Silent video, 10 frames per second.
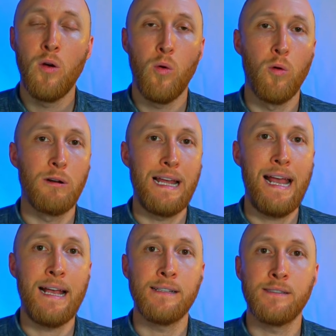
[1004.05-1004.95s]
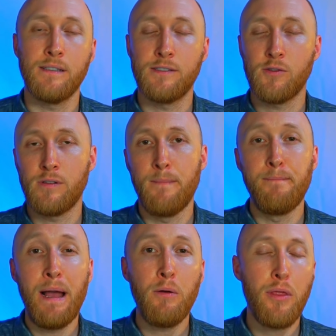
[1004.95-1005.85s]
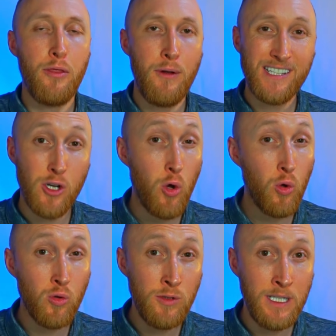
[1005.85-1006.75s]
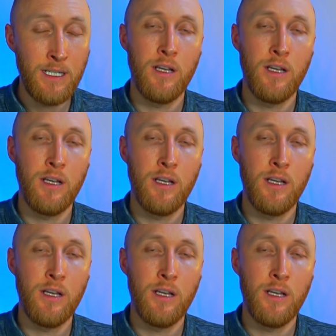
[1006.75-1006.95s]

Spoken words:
or it has a certain amount threshold,